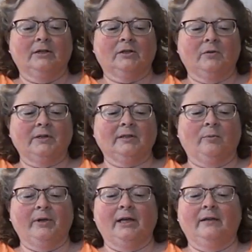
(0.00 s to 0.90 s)
So this
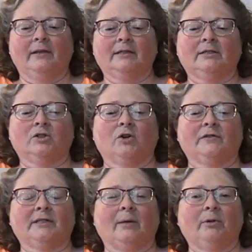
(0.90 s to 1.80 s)

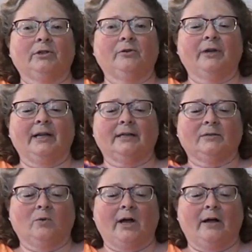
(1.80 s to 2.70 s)
serves double duty
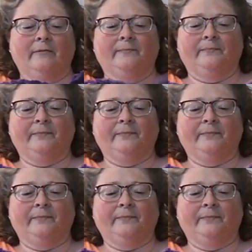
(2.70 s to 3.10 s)
as well.